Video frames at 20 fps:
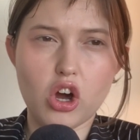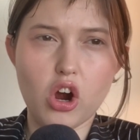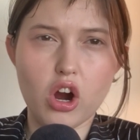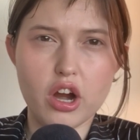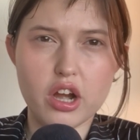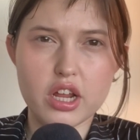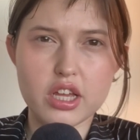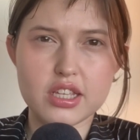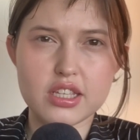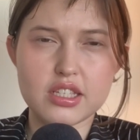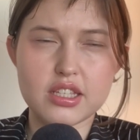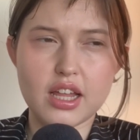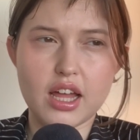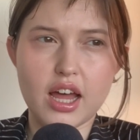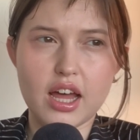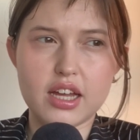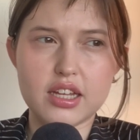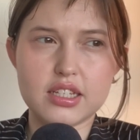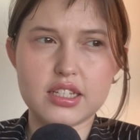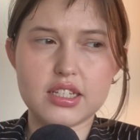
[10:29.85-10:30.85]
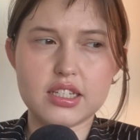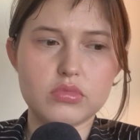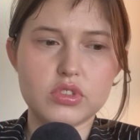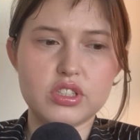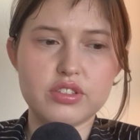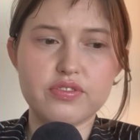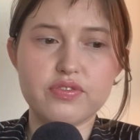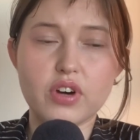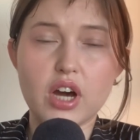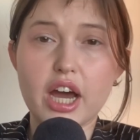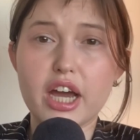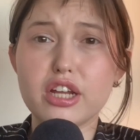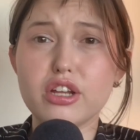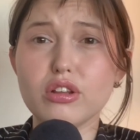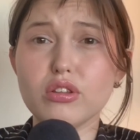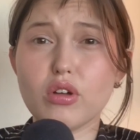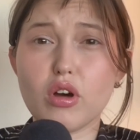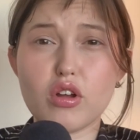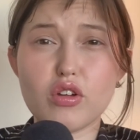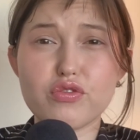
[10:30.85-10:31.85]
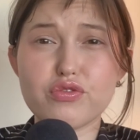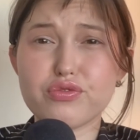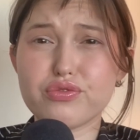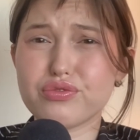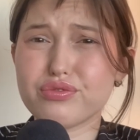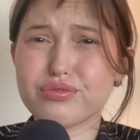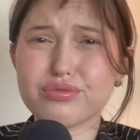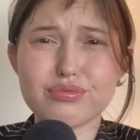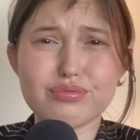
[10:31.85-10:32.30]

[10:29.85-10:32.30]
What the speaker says: artist that defied a lot of